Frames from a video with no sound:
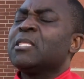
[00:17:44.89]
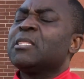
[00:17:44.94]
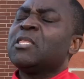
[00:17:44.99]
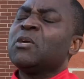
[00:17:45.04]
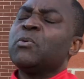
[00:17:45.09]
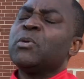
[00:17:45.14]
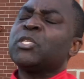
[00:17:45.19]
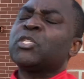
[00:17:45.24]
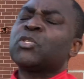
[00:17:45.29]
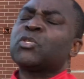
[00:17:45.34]

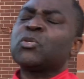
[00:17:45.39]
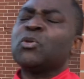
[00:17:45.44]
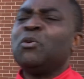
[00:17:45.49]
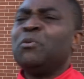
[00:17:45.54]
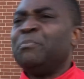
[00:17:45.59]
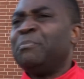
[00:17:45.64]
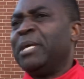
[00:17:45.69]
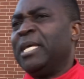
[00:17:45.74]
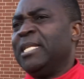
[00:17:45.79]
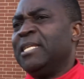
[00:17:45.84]
There were
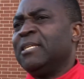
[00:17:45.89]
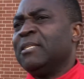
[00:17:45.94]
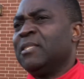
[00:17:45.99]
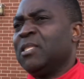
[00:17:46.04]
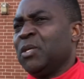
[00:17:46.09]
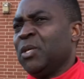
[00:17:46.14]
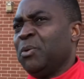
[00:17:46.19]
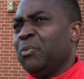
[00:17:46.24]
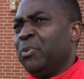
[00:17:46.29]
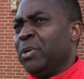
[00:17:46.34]
so many.
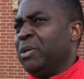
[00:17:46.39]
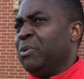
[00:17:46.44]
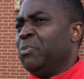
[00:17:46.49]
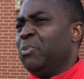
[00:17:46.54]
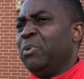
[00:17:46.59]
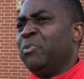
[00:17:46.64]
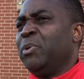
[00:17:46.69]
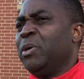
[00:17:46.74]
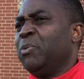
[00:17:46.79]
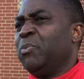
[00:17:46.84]

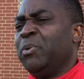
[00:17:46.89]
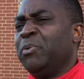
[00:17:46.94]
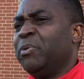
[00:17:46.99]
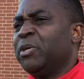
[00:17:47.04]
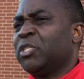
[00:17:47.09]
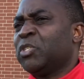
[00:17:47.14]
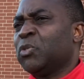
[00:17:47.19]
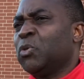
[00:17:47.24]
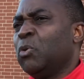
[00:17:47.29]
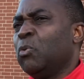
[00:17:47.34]

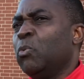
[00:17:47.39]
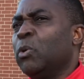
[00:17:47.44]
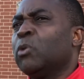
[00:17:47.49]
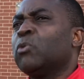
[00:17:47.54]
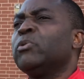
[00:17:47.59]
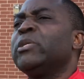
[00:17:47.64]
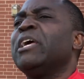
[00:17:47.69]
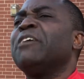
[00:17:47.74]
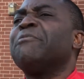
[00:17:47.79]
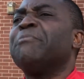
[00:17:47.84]
We
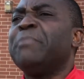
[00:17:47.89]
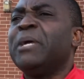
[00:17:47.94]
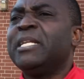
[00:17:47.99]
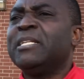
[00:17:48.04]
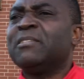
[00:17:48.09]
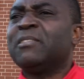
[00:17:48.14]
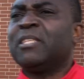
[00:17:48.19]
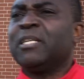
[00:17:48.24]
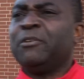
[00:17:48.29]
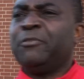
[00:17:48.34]
could have
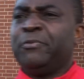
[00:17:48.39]
made